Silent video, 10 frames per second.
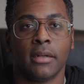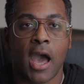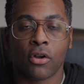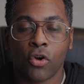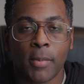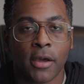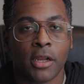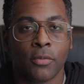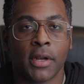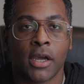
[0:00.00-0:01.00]
I don't know about
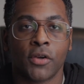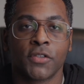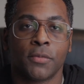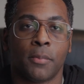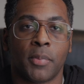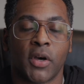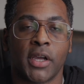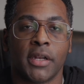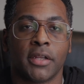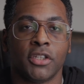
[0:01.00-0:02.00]
anyone else,
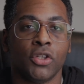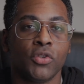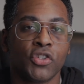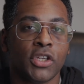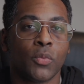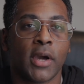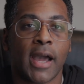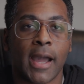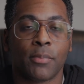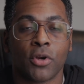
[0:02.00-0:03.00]
but usually when
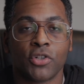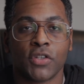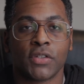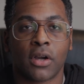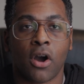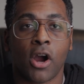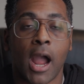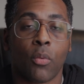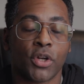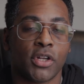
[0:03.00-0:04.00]
I purchase a car,
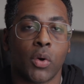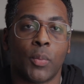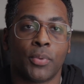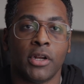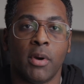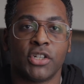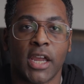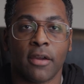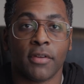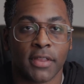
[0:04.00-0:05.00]
I want to know pretty much
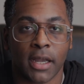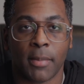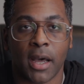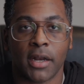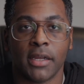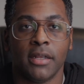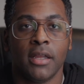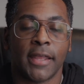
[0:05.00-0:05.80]
everything about it.